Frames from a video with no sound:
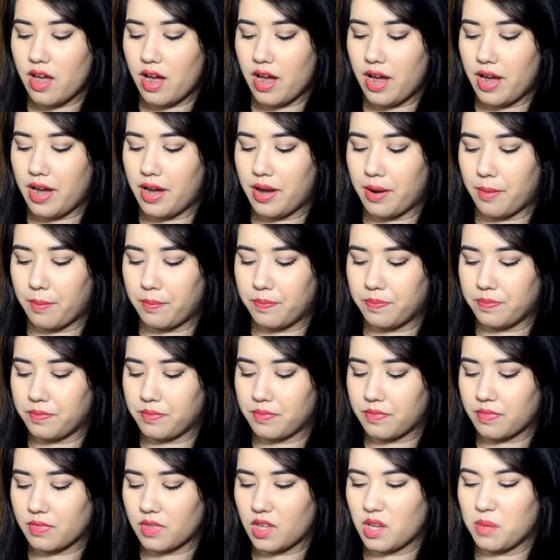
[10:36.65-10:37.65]

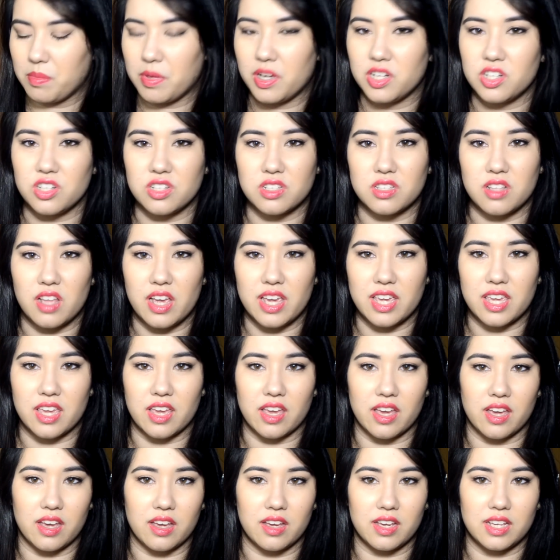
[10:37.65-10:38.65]
But I just like
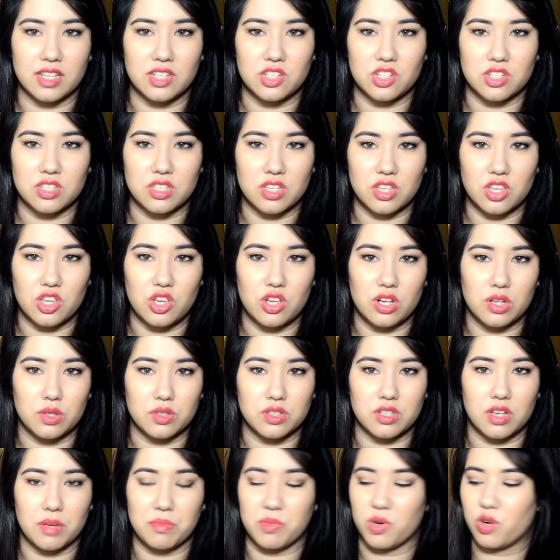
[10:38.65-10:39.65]
it. It's just a cute little
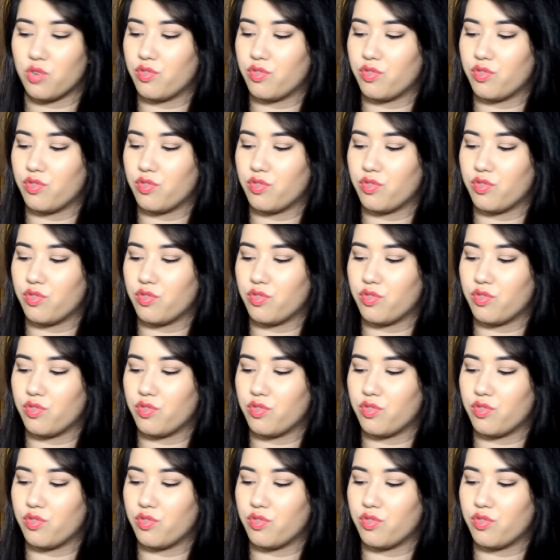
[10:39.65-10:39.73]
sample.